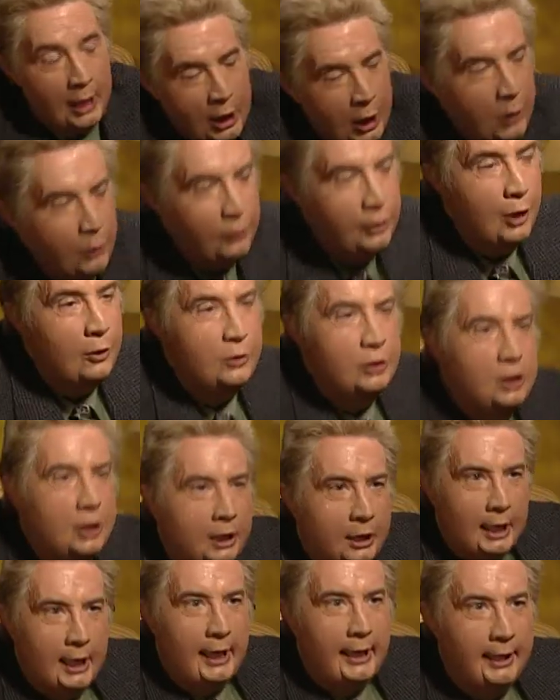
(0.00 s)
Who don't you
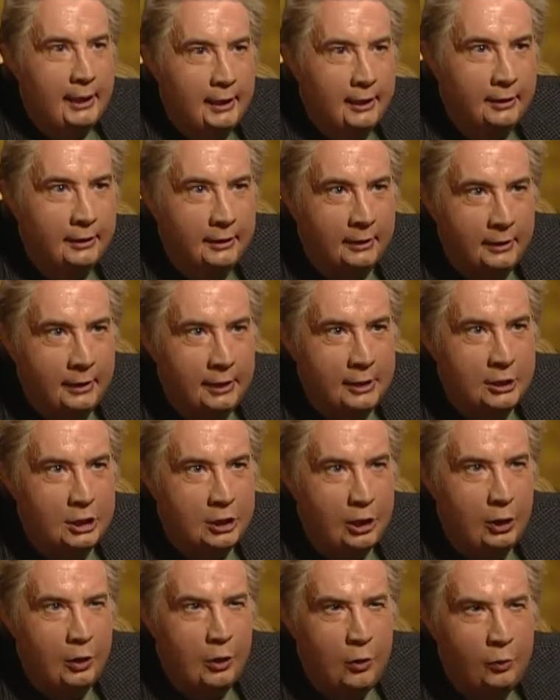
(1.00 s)
like in
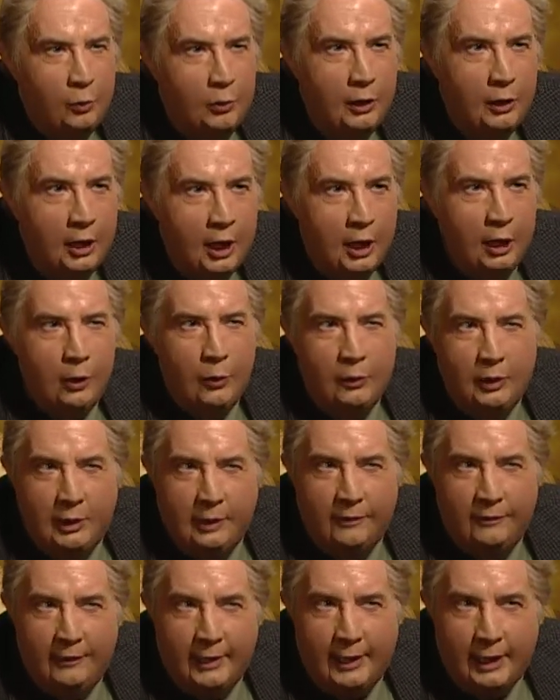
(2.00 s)
show? Who are you
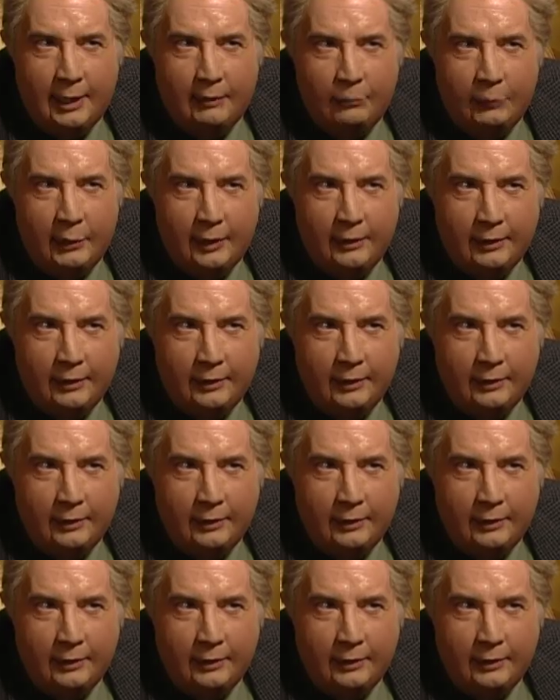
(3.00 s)
fed up with?